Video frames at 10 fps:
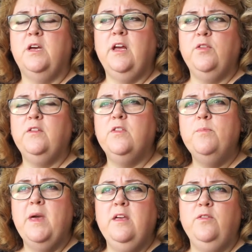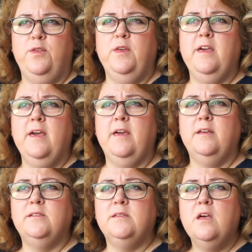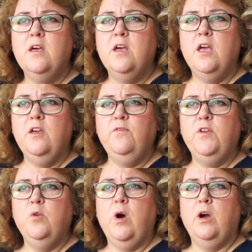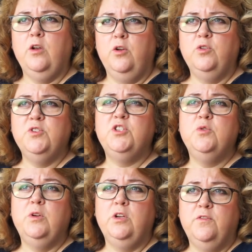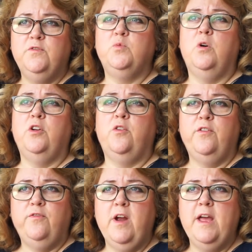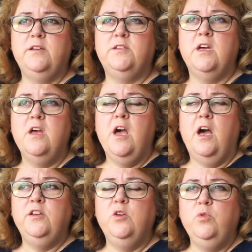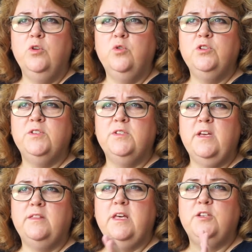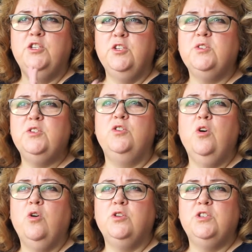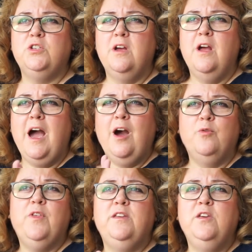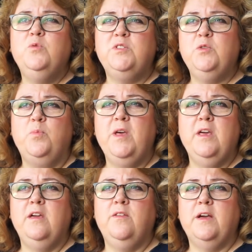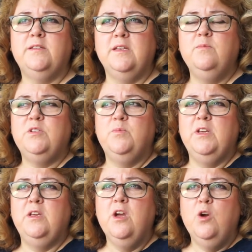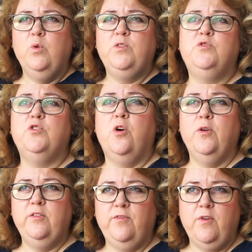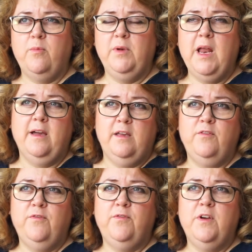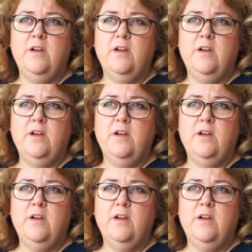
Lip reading: And I think the main thing is, if you are close to a loved one or a friend and you notice that they're just not how they used to be, they seem to be withdrawing from life,